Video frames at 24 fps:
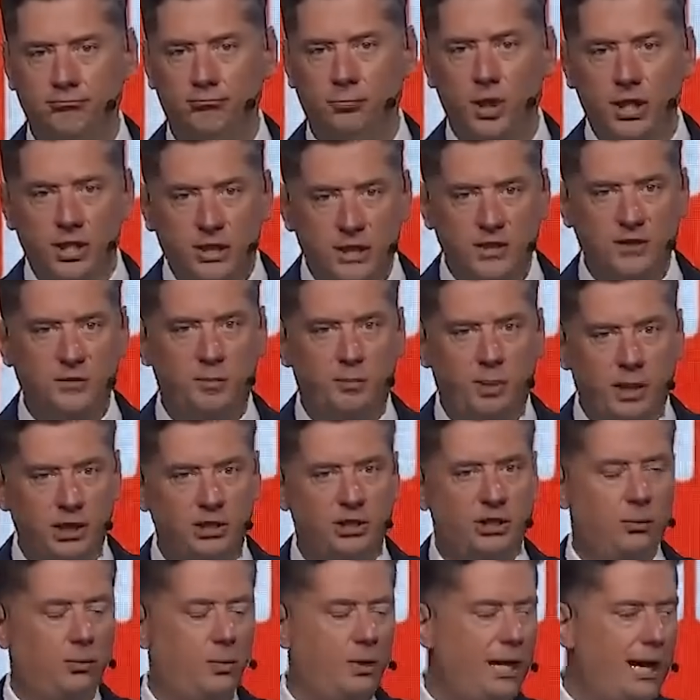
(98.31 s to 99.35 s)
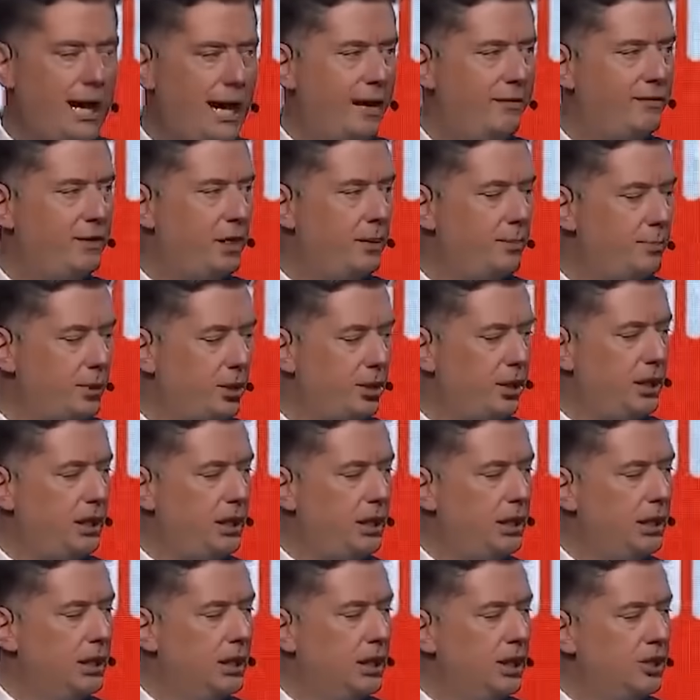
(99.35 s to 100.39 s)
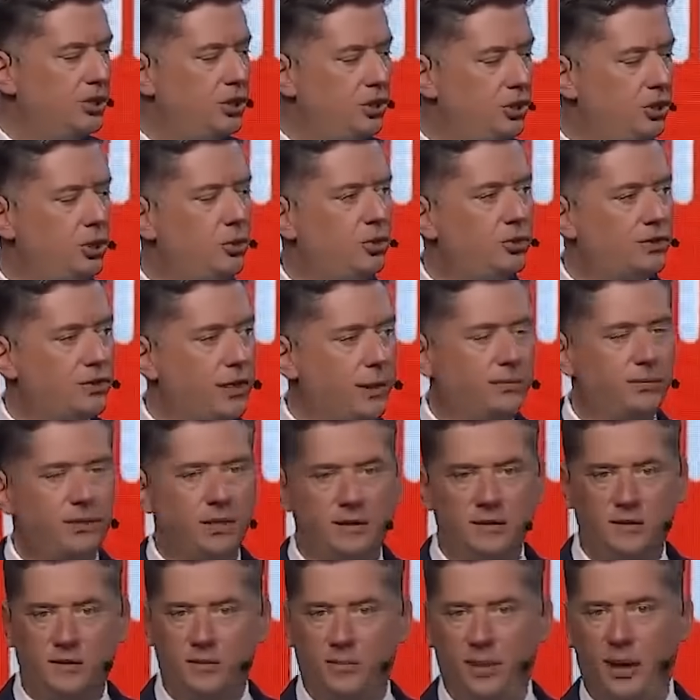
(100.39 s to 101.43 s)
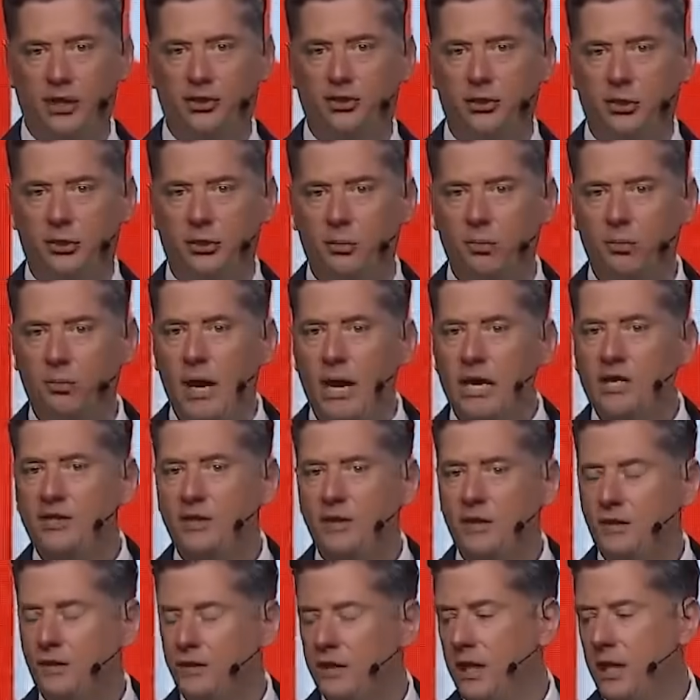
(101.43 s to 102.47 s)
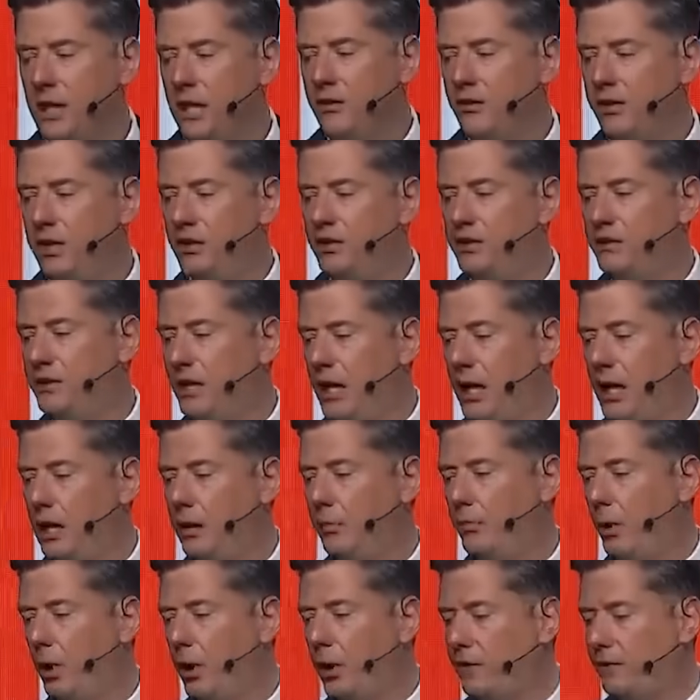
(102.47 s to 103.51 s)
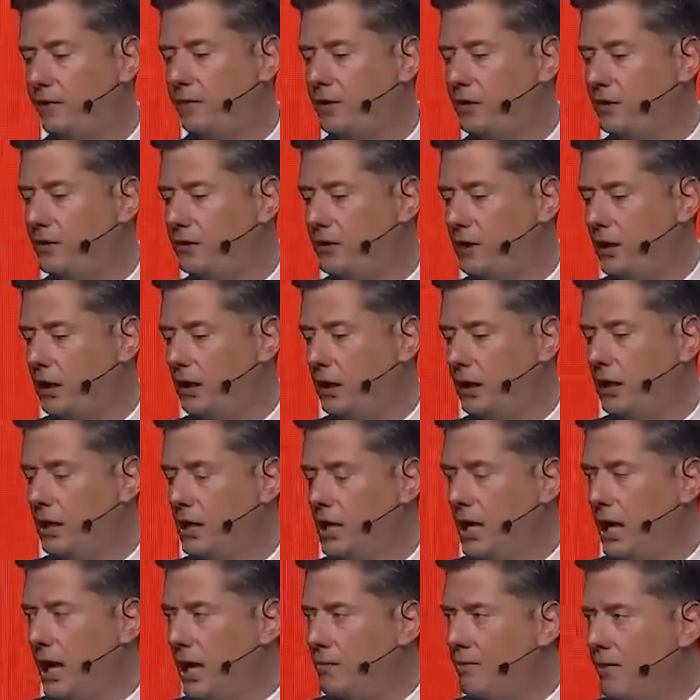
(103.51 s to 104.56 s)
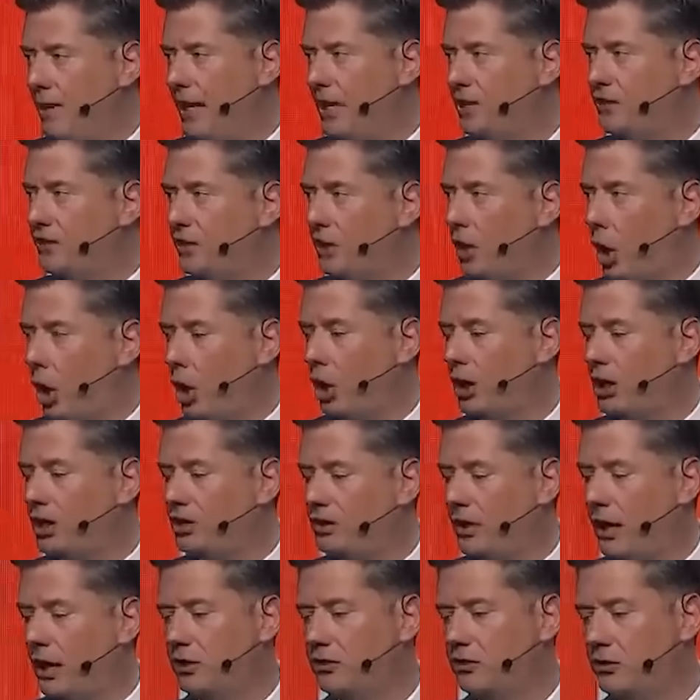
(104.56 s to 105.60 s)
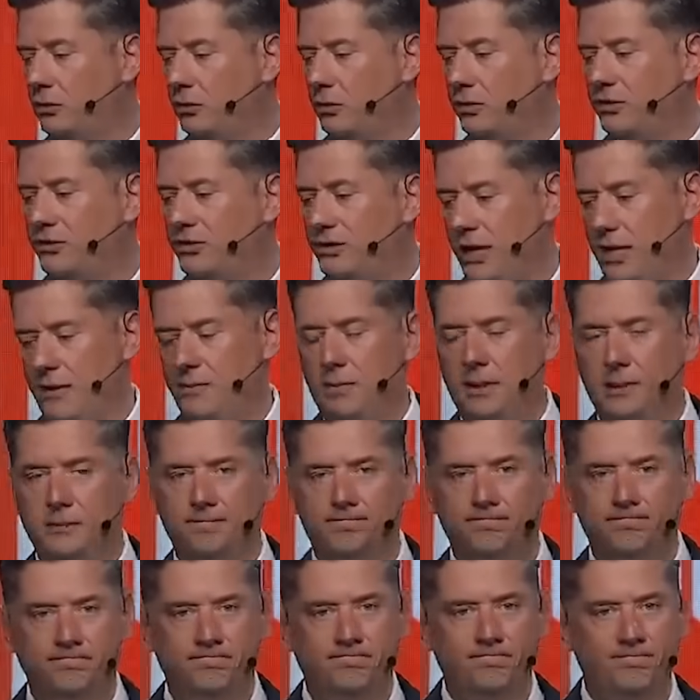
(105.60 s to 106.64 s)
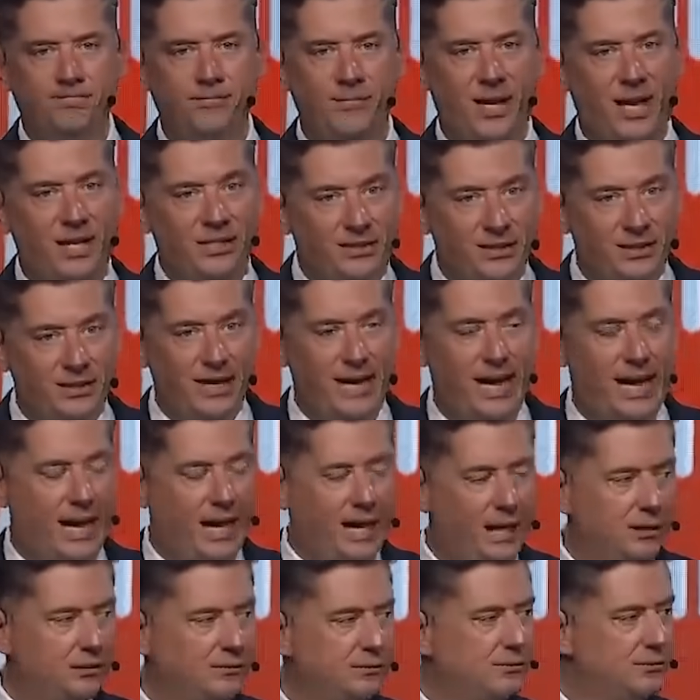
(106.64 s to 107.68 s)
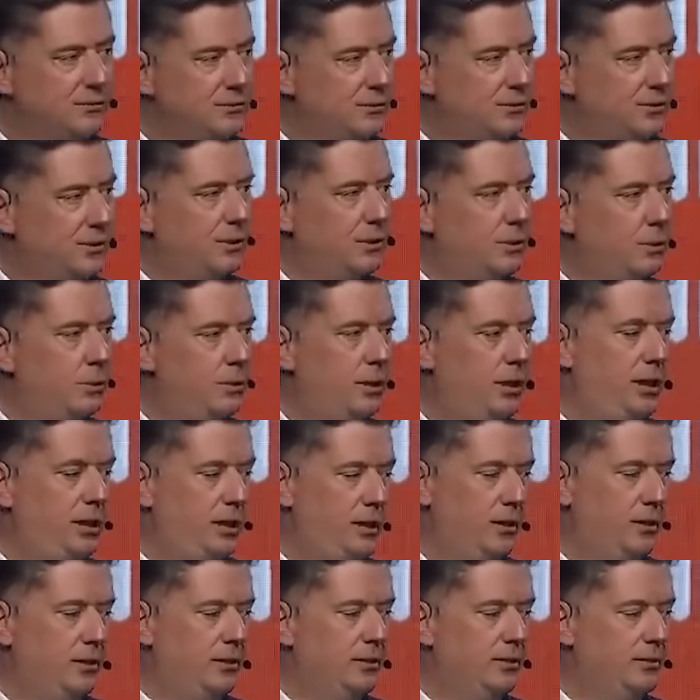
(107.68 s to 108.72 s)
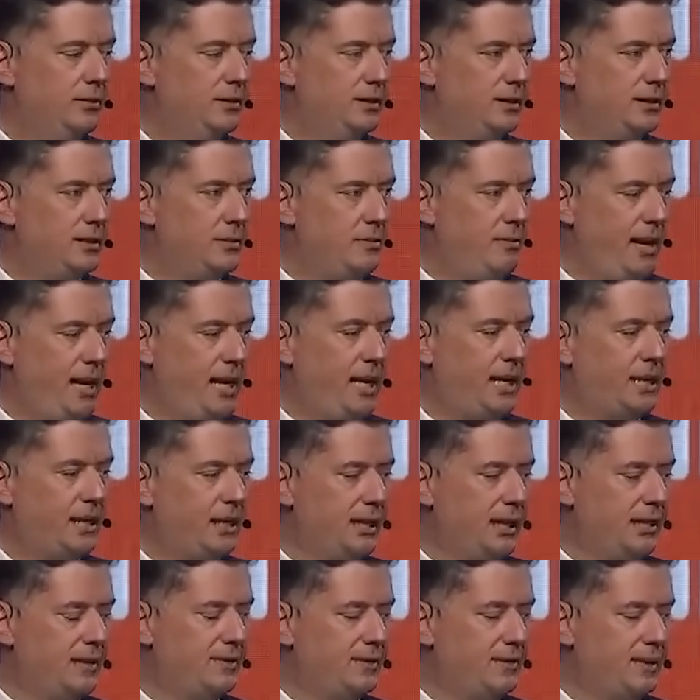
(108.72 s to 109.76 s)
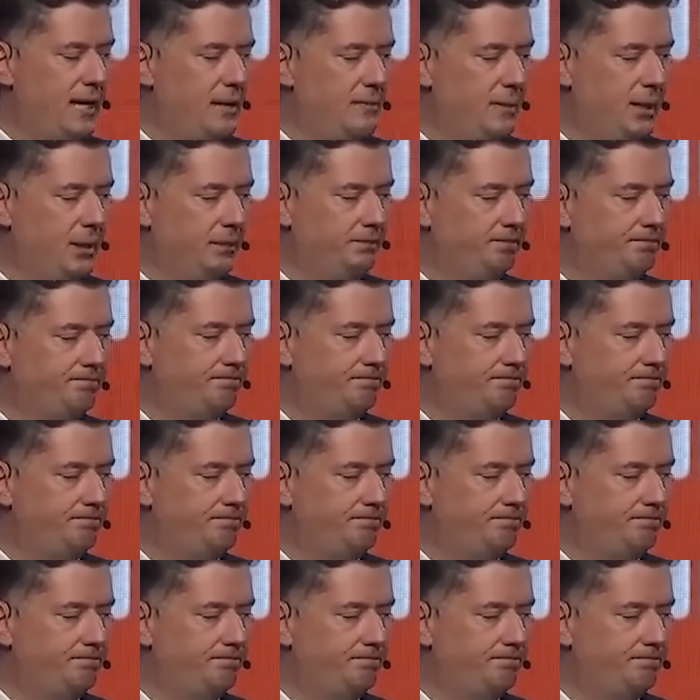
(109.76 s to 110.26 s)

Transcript: With this budget, we have the ability to do something special that raises the aesthetic bar for the city and makes an architectural statement. And today, we're here to make that statement.